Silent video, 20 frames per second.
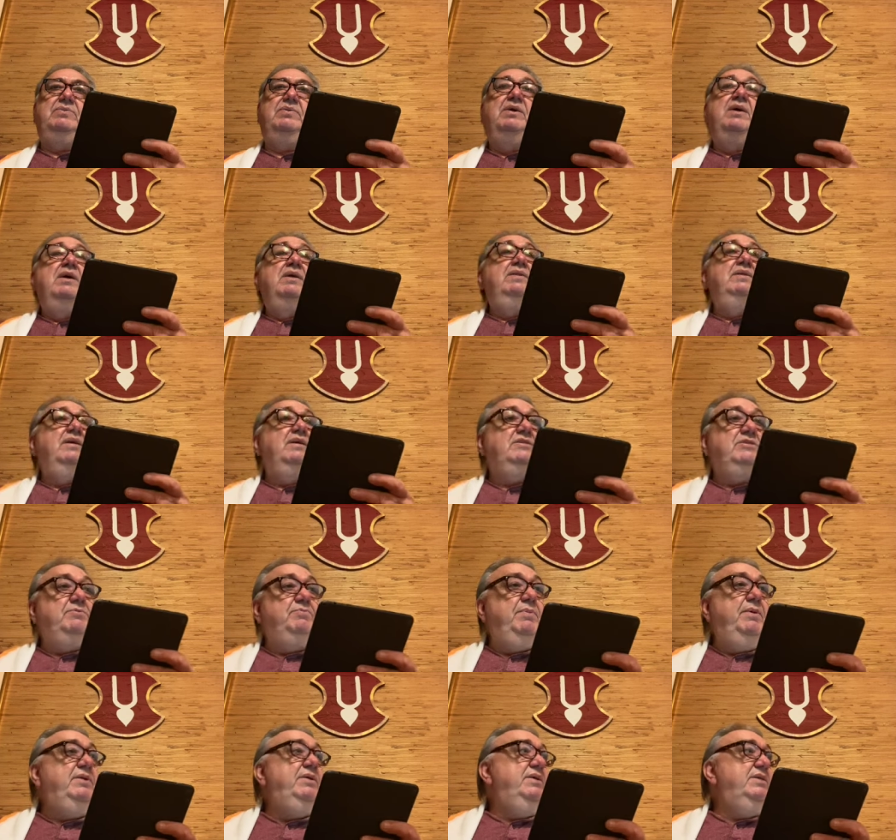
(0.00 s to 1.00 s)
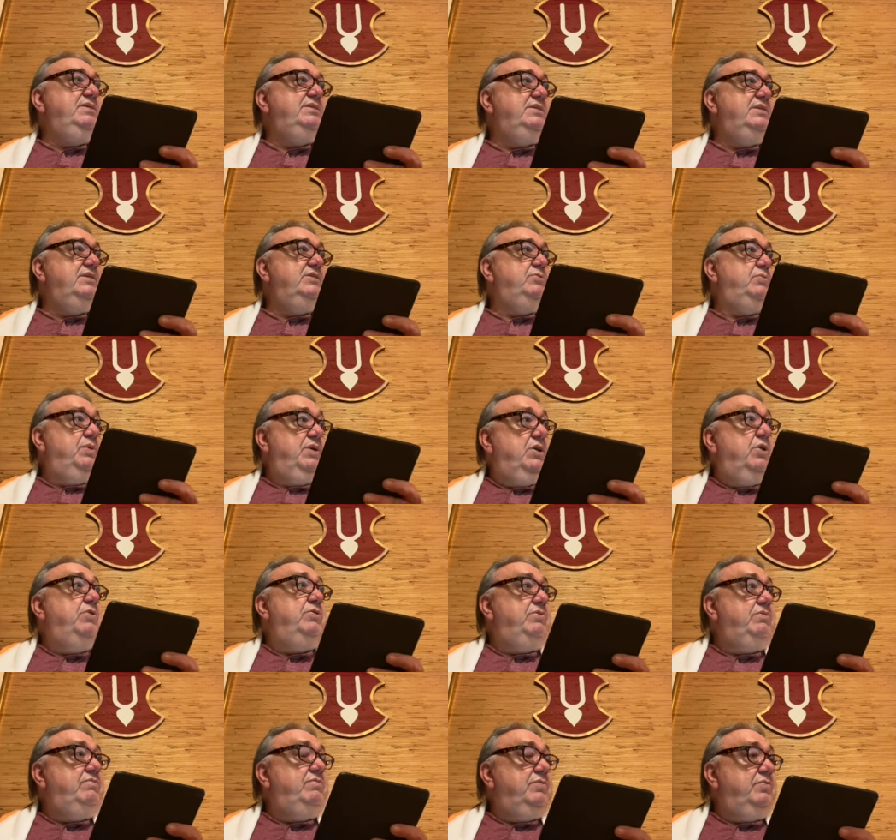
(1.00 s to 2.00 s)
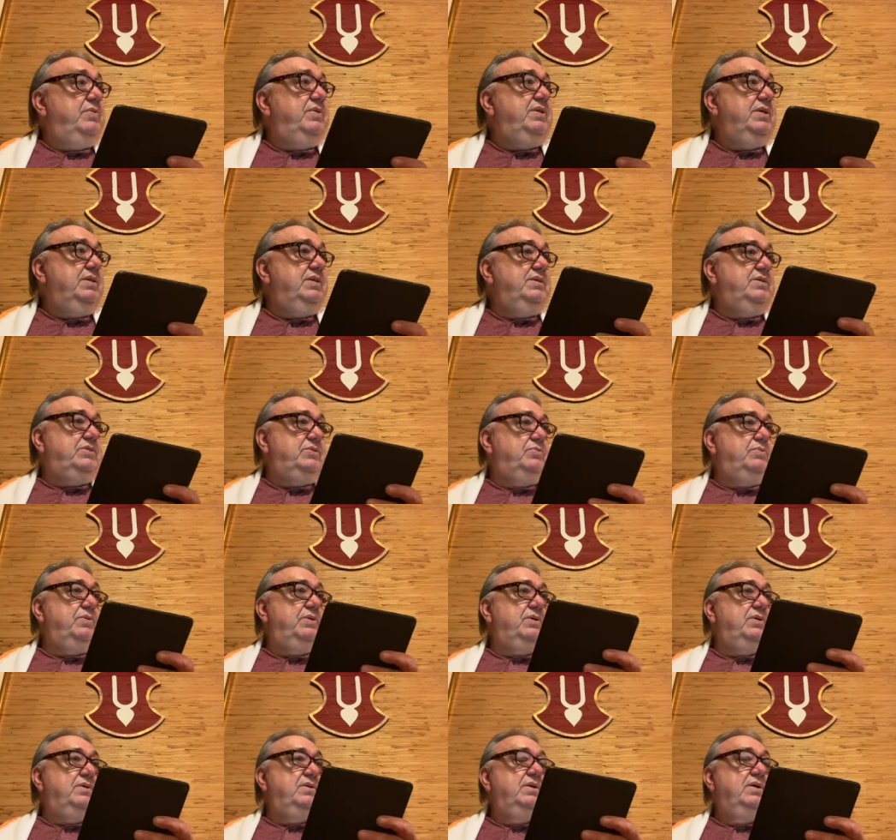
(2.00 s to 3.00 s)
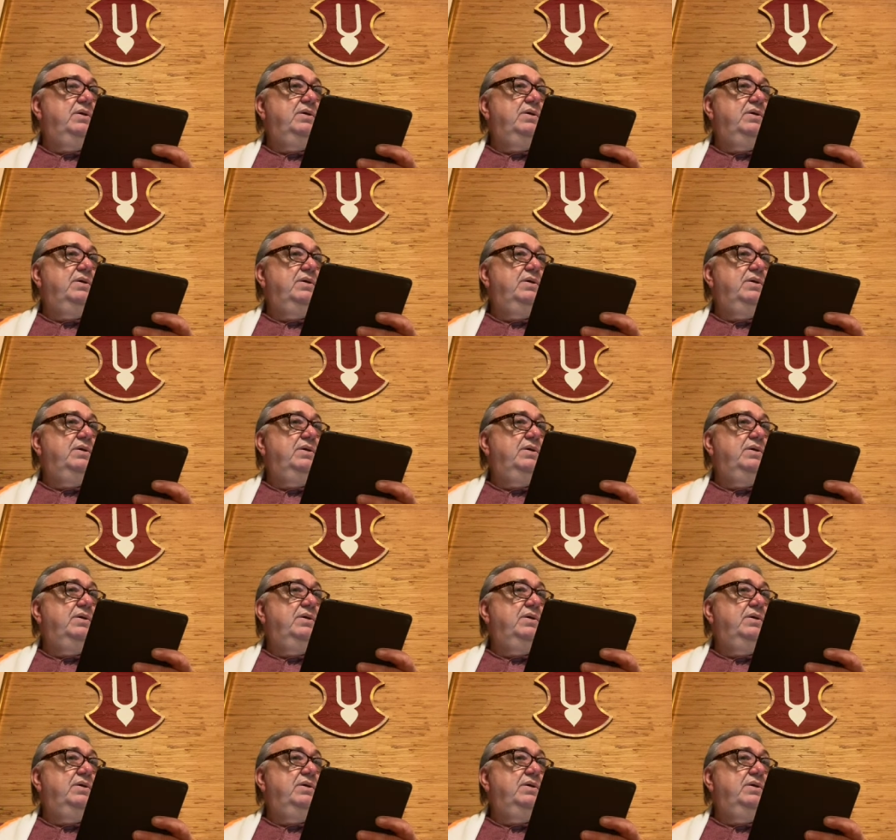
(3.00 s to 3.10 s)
world, the experiences we go through within this world,